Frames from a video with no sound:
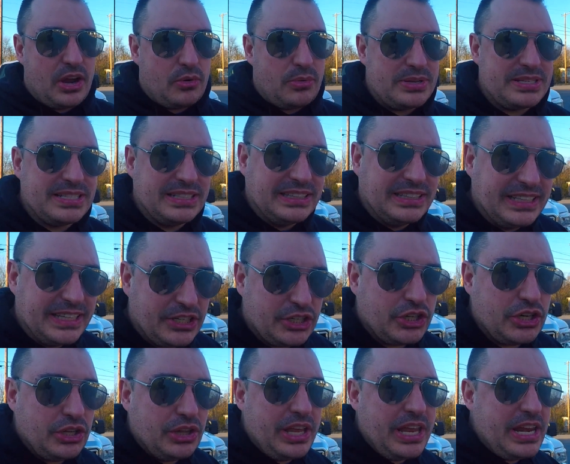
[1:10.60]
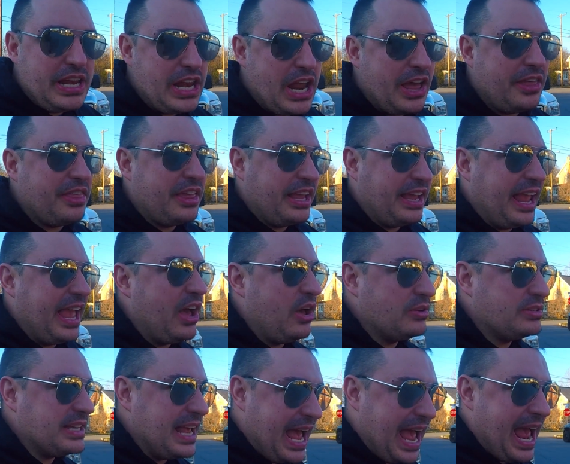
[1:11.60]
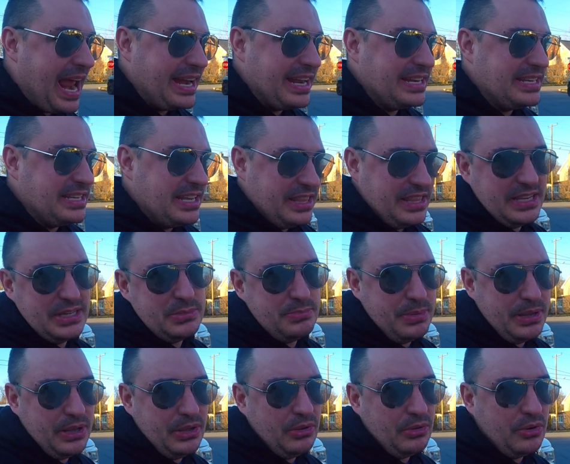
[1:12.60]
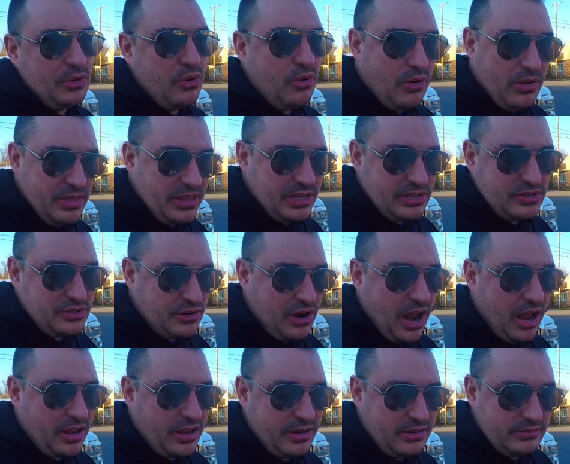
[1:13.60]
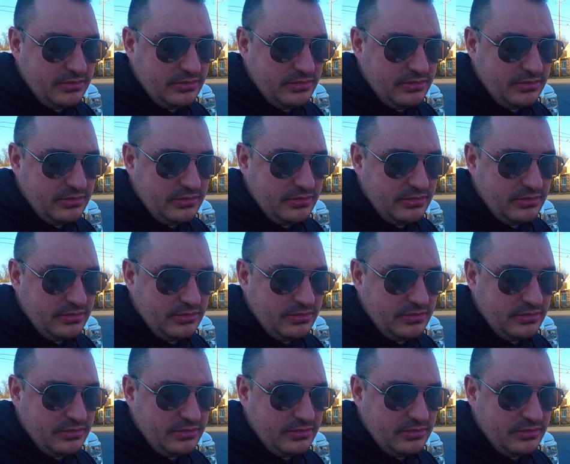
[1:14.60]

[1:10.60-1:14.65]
was literally nothing else added to this build on this truck.